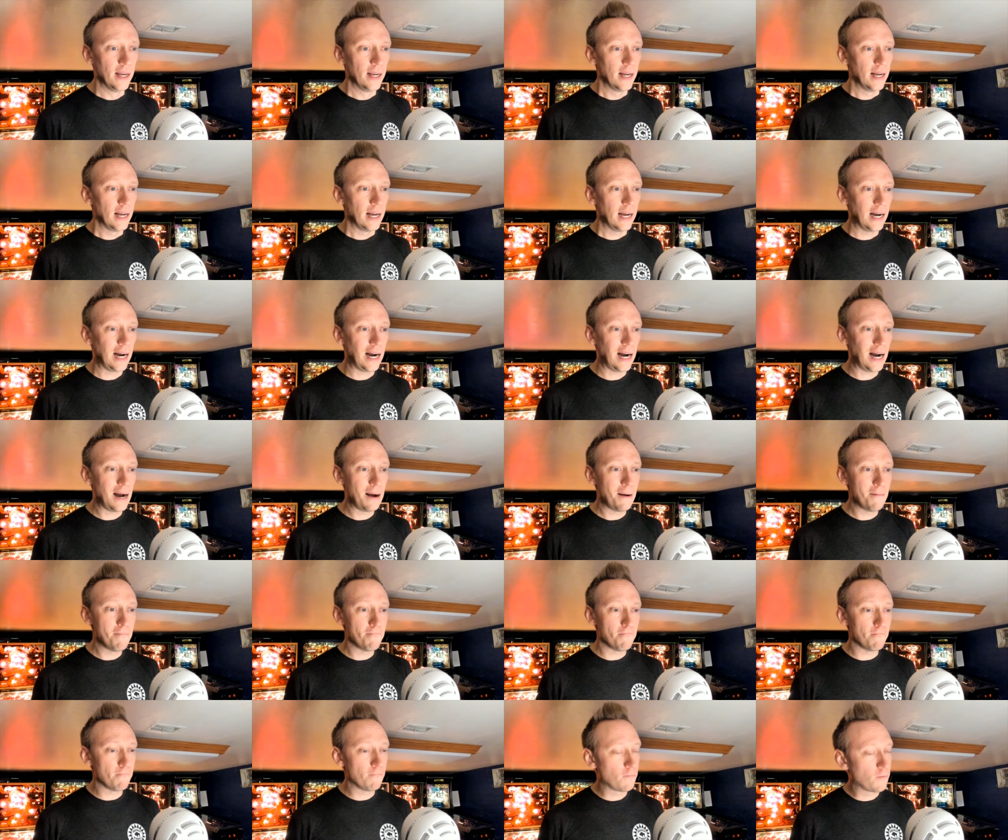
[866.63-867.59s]

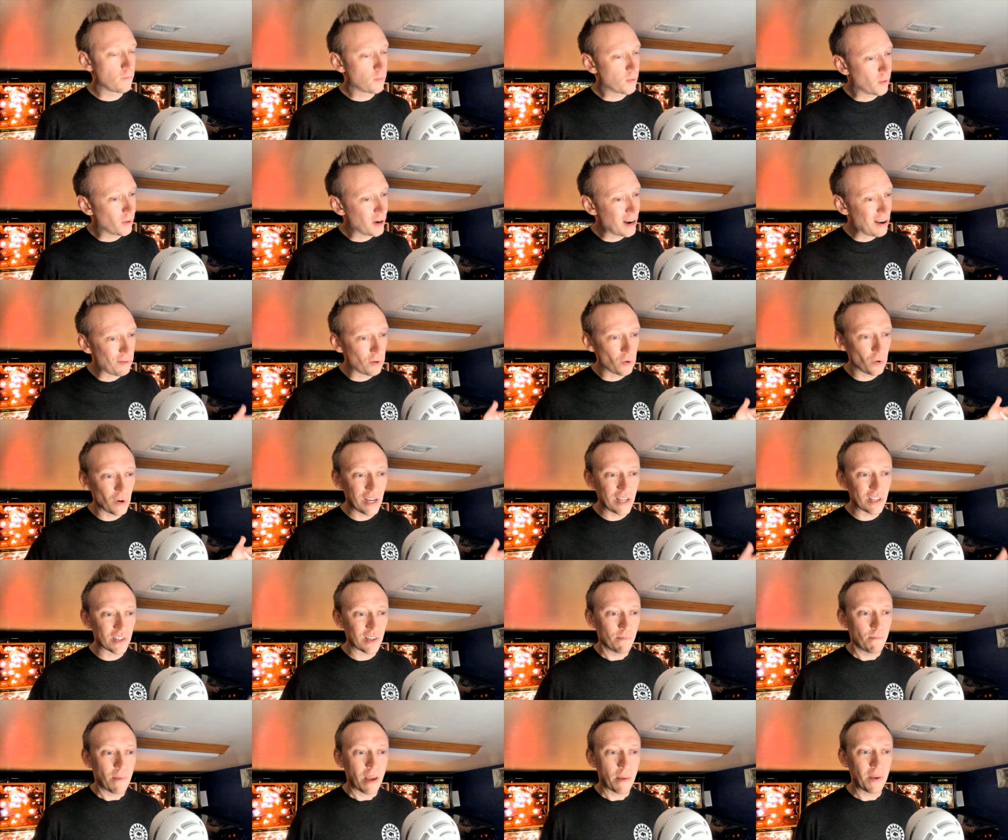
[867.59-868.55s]
For whatever
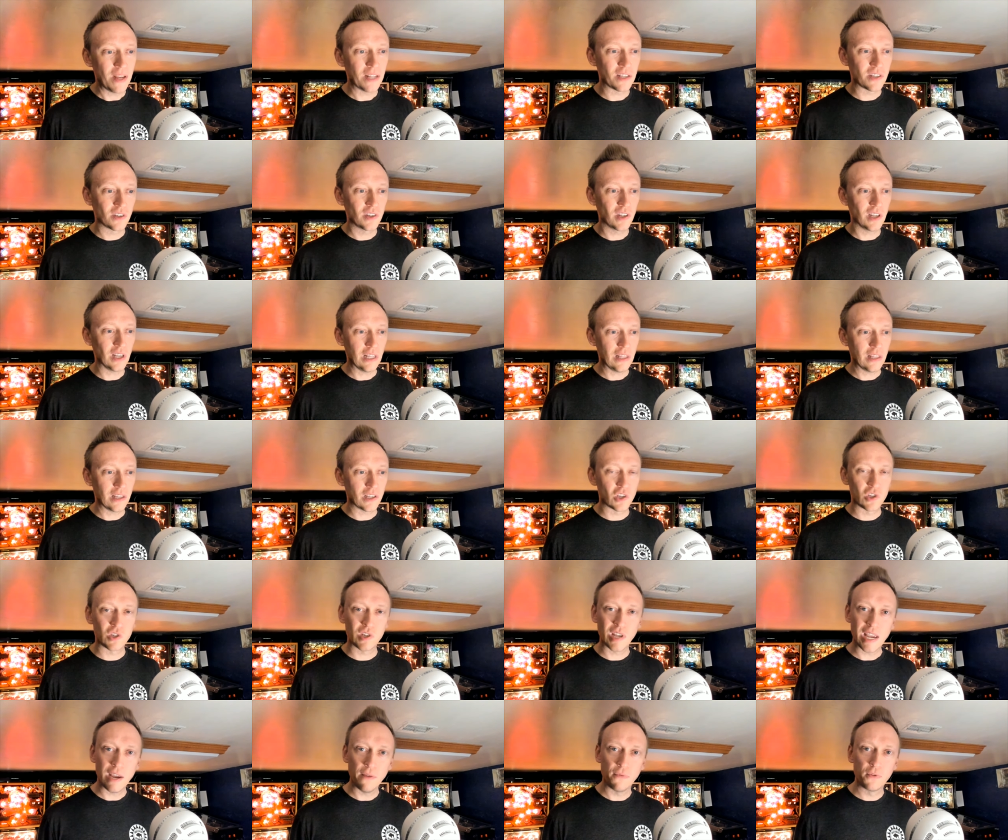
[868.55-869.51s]
reason, maybe it's the
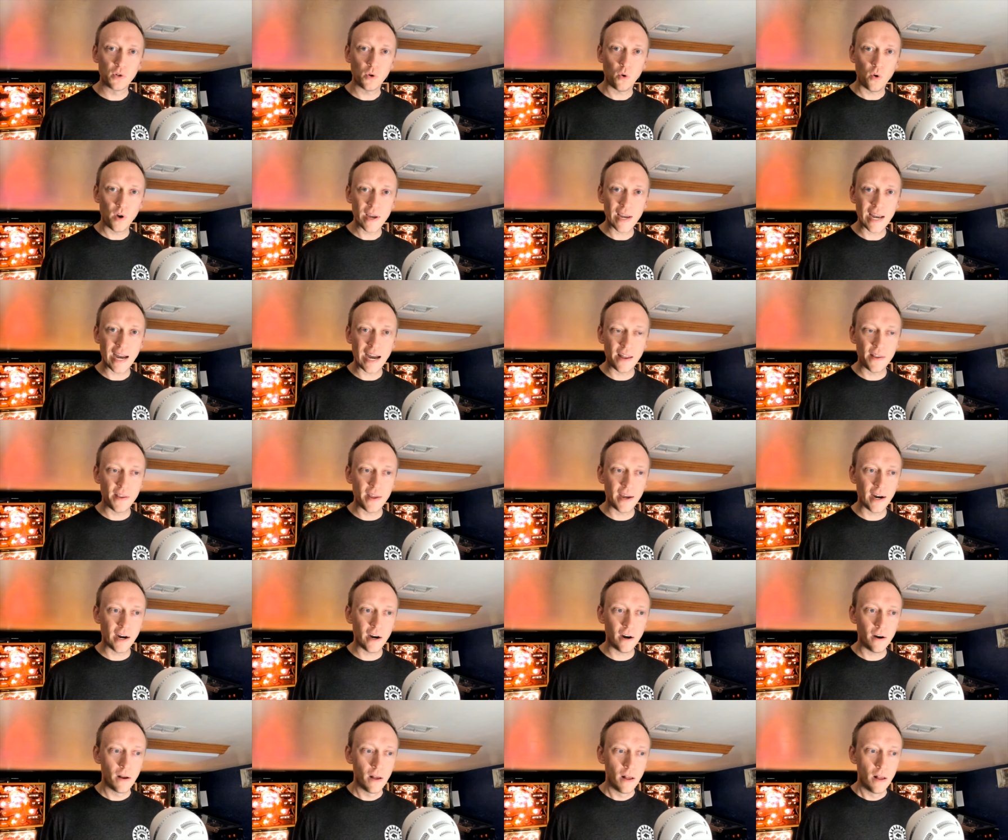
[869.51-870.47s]
safe toy on
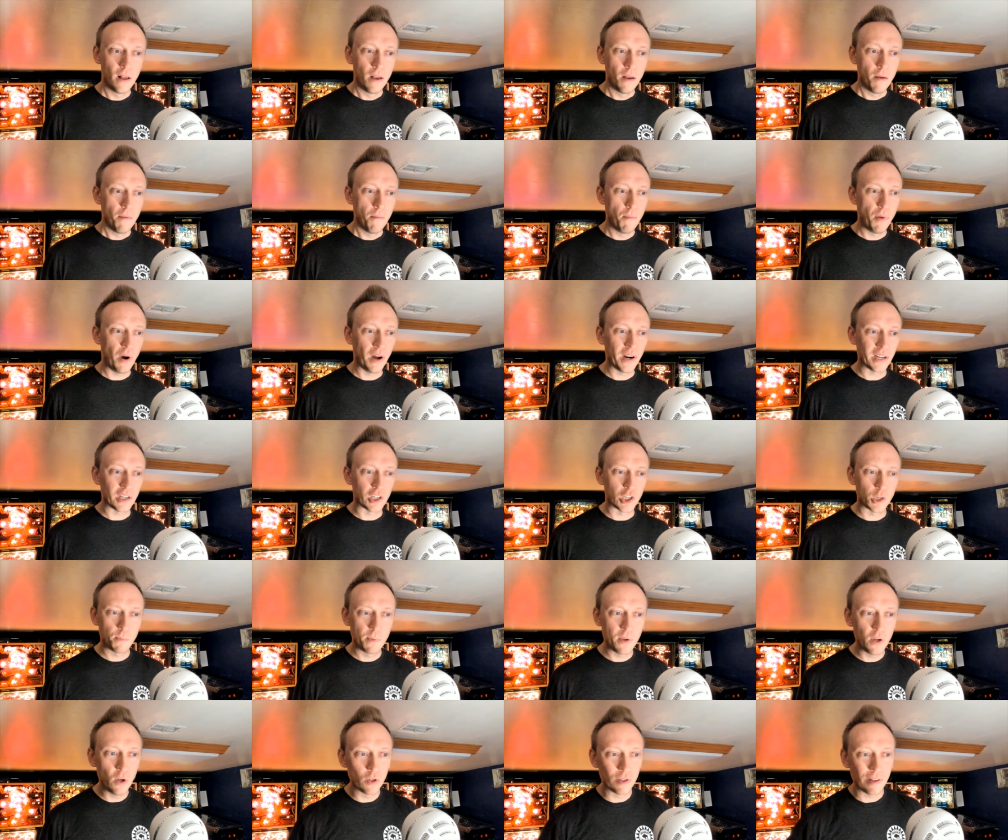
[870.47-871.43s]
there, but it
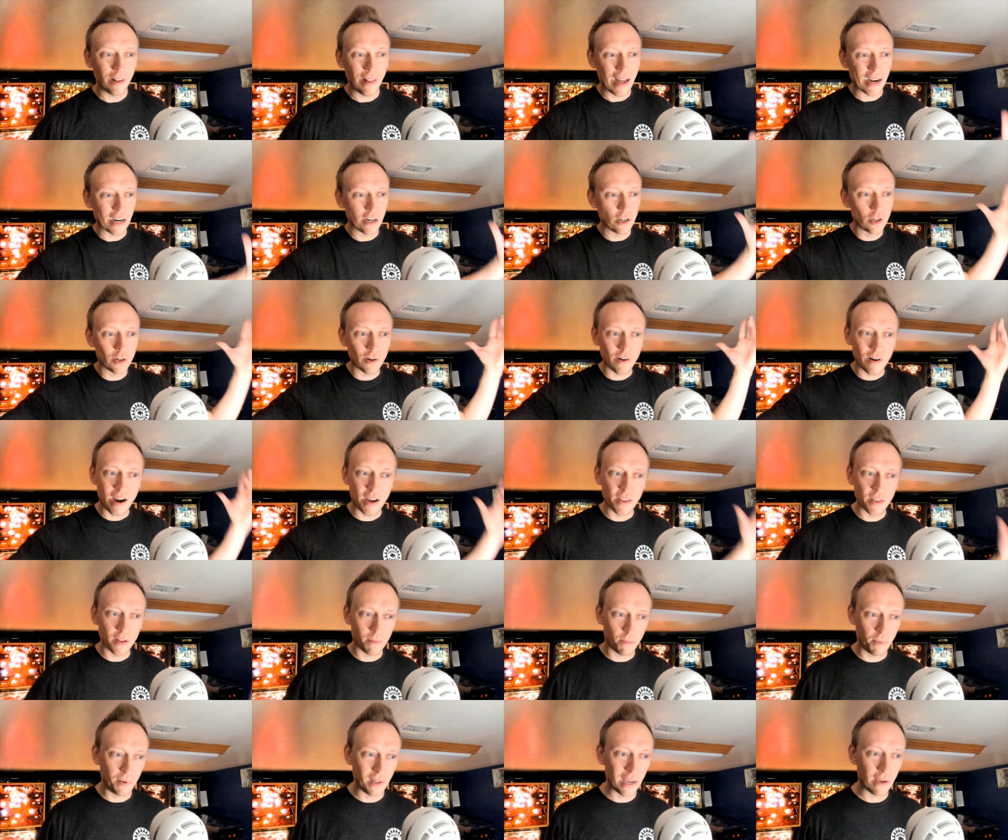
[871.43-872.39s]
spews a lot of dirt on
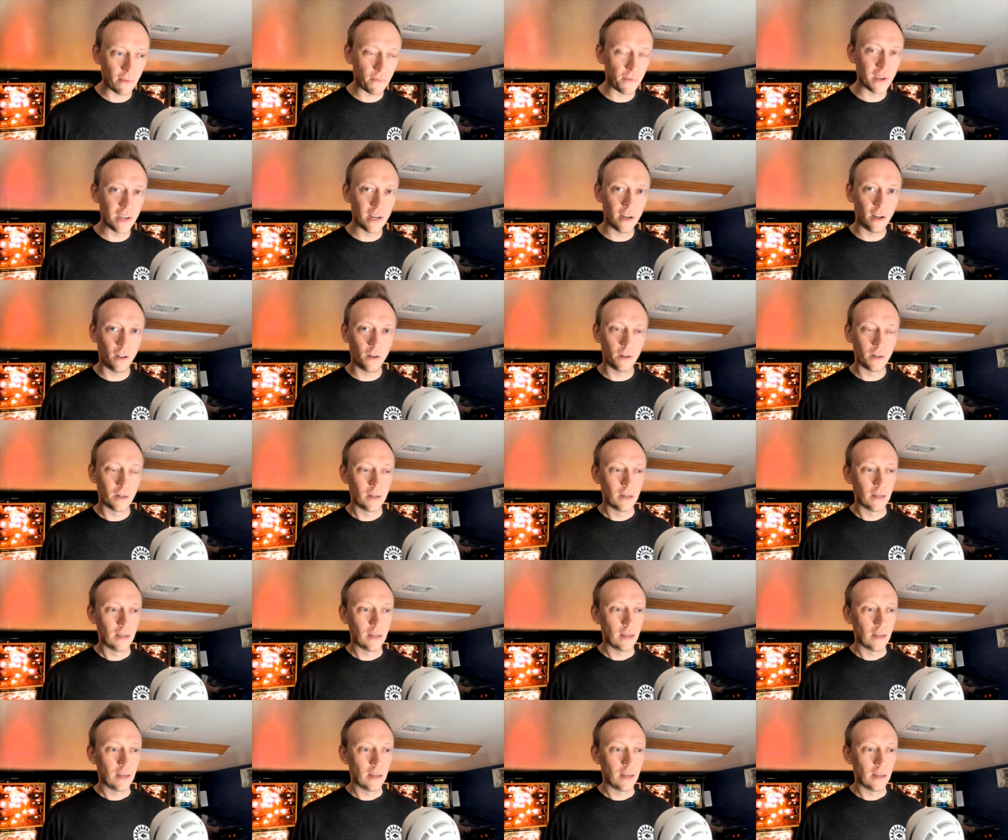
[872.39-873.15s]
the playfield.